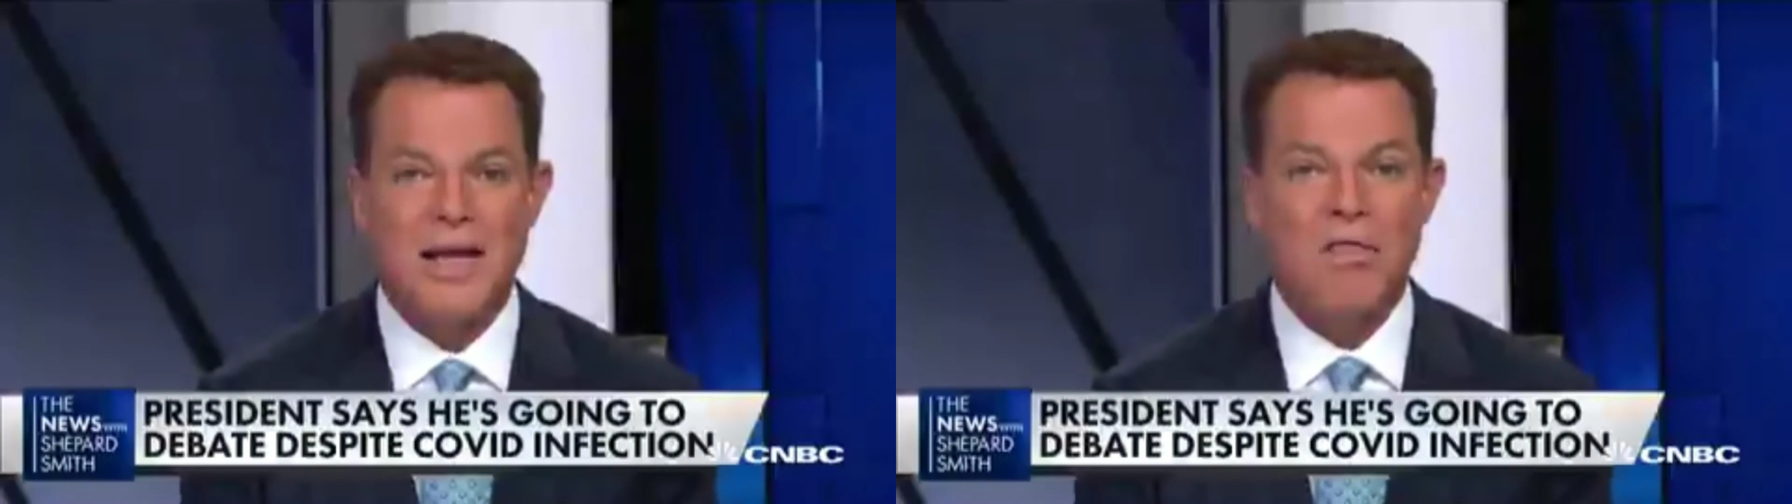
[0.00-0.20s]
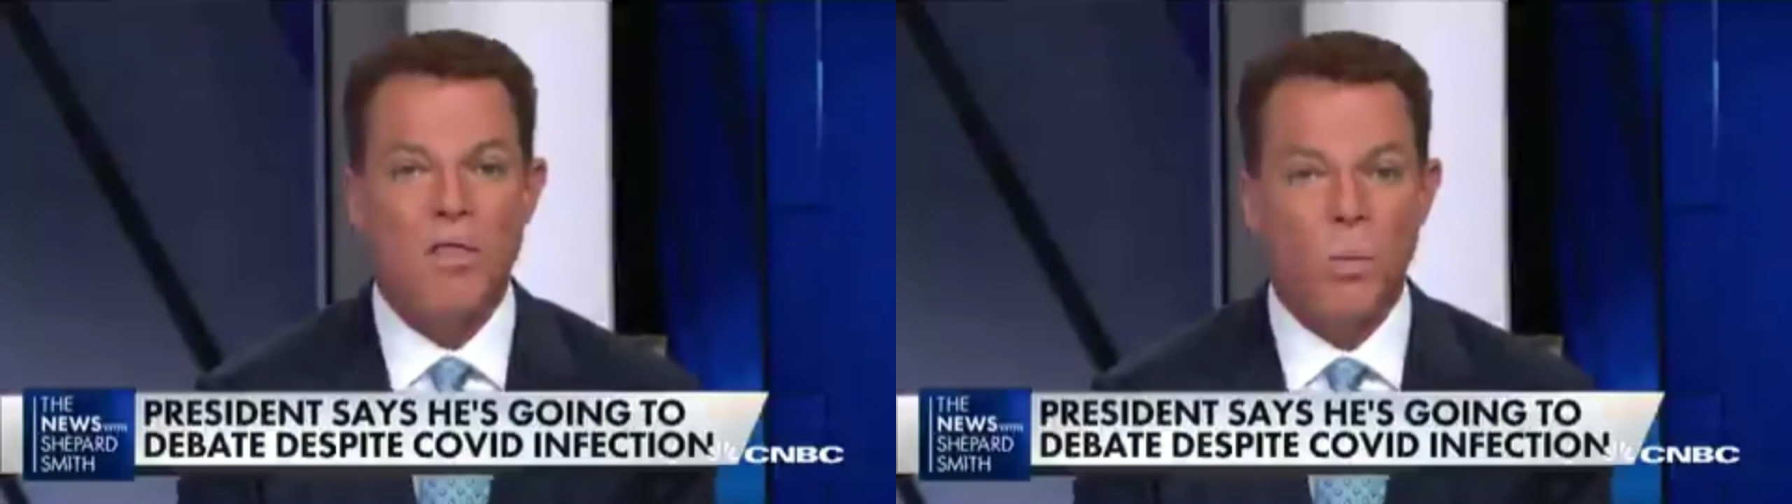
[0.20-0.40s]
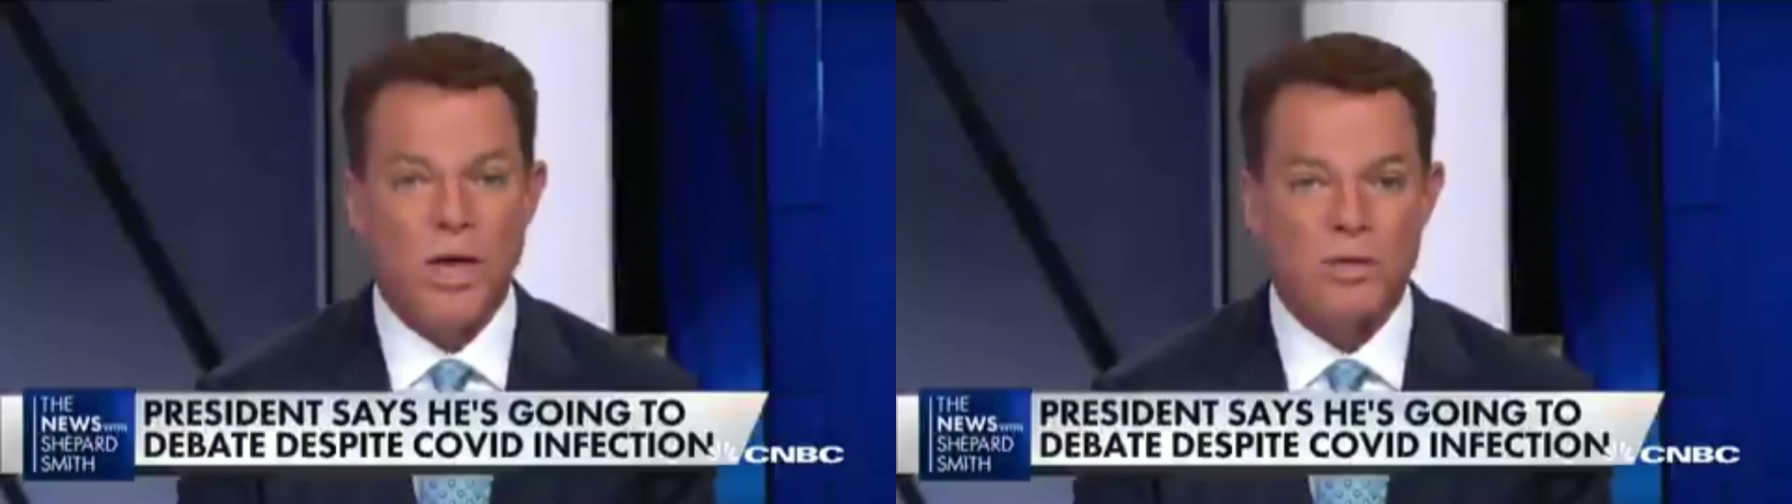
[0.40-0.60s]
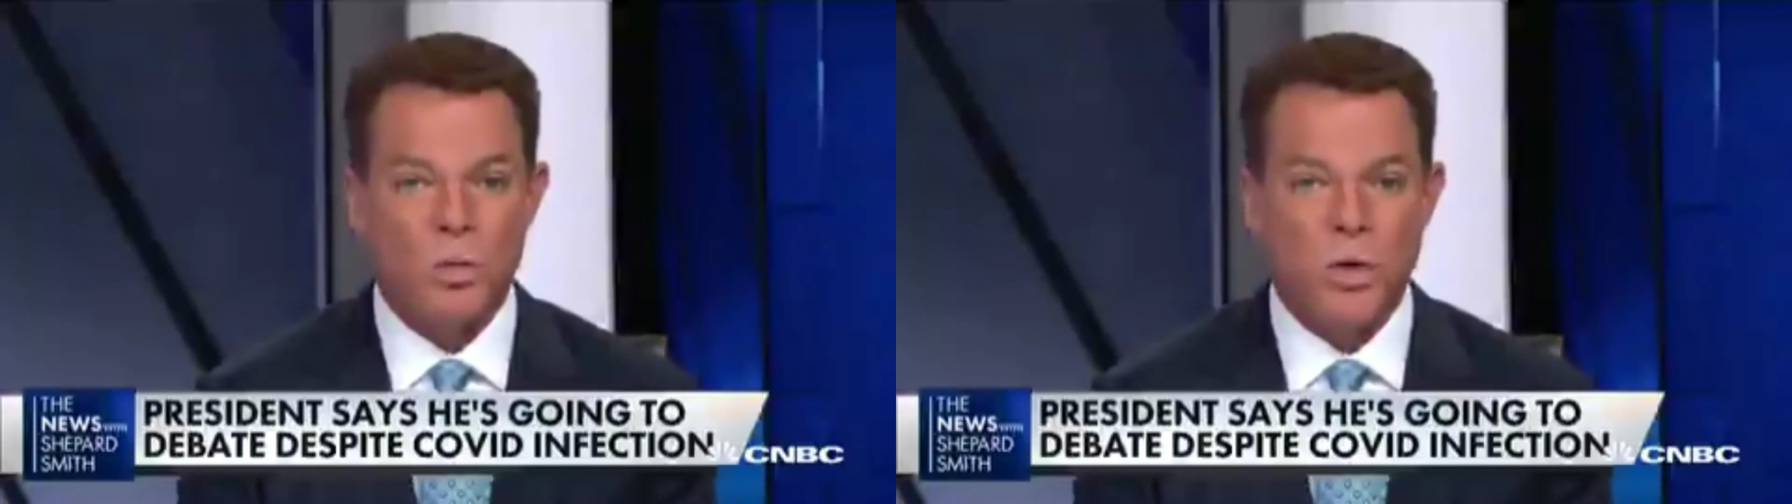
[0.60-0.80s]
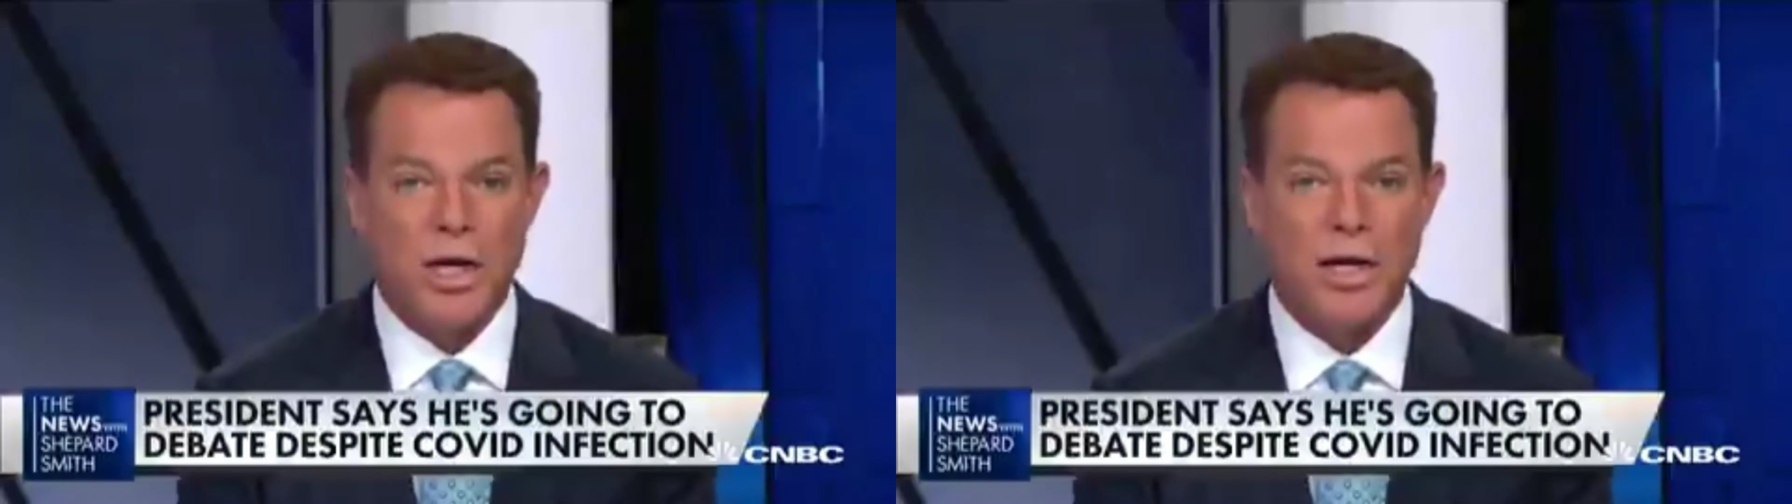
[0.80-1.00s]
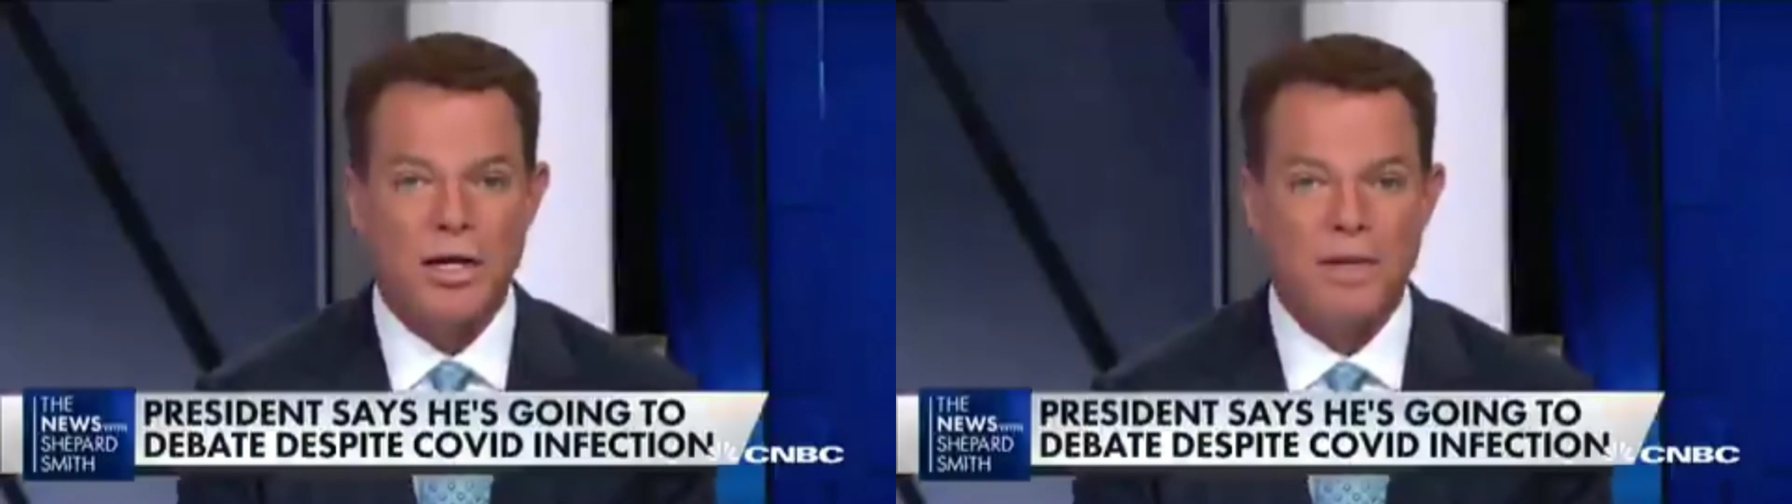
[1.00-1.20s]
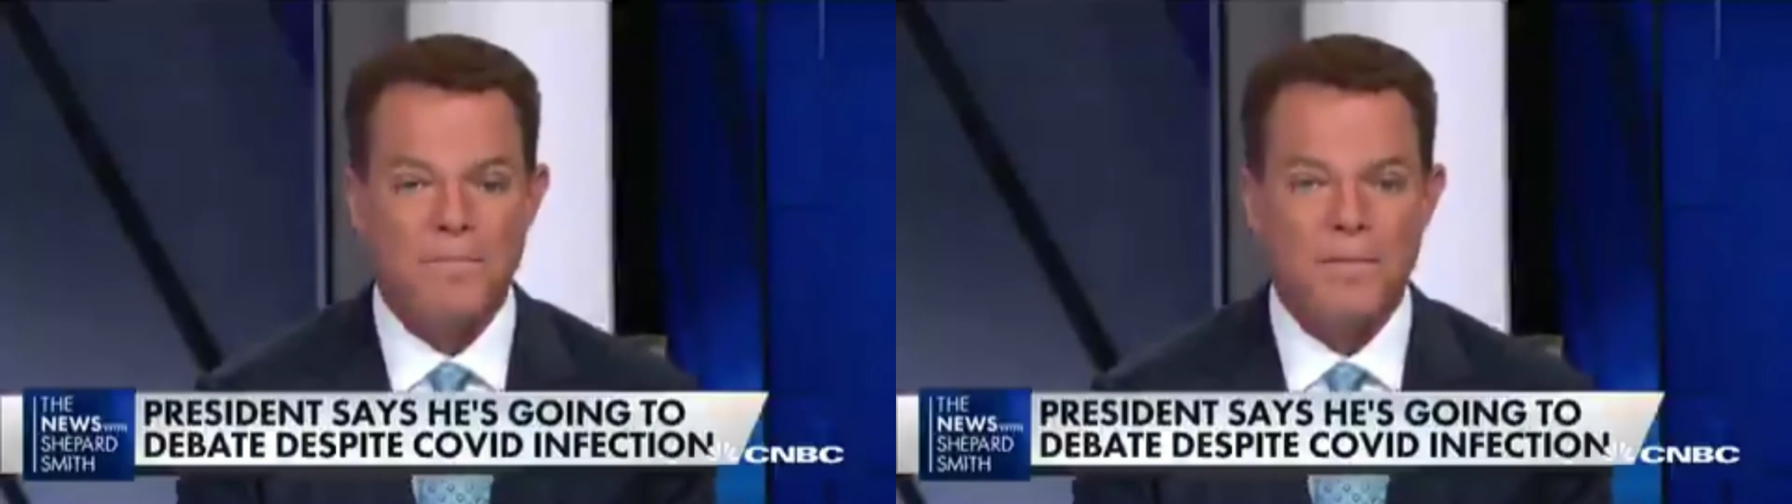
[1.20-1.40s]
in the West Wing.